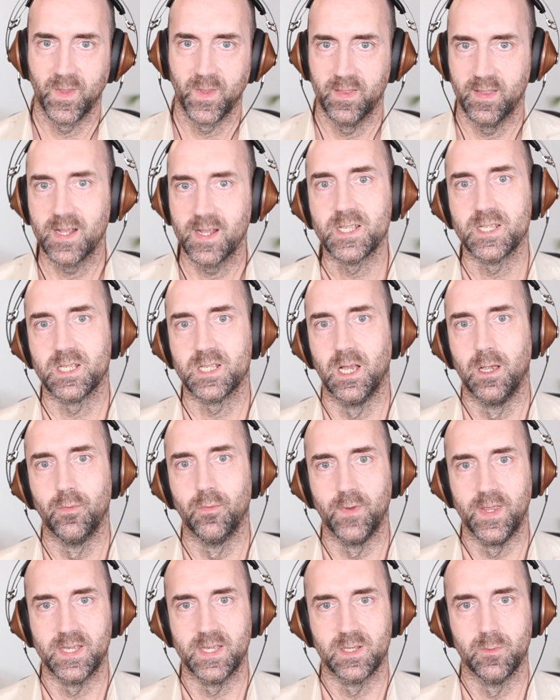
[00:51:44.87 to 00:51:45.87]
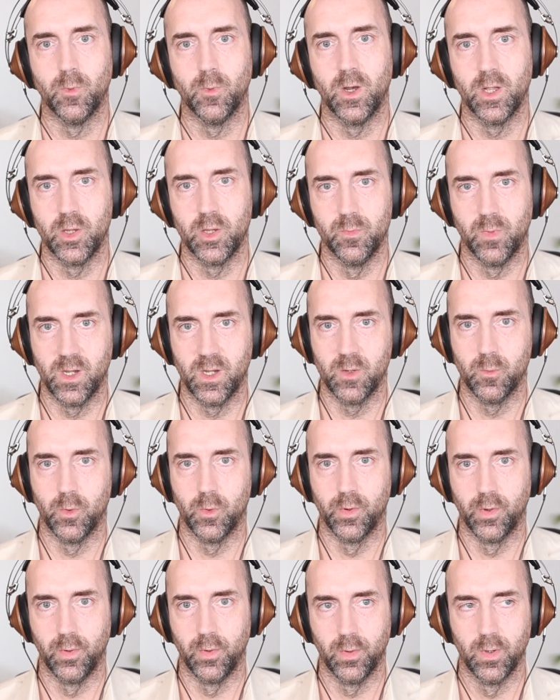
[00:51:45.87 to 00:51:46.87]
That's a reason why you might
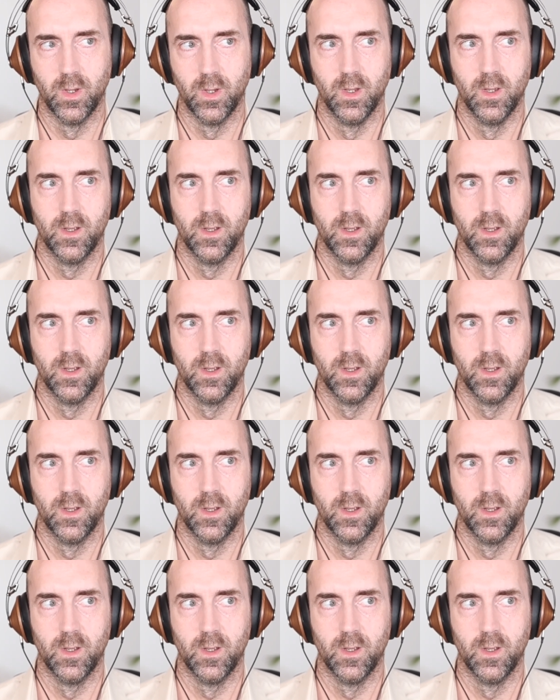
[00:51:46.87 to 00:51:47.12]
want to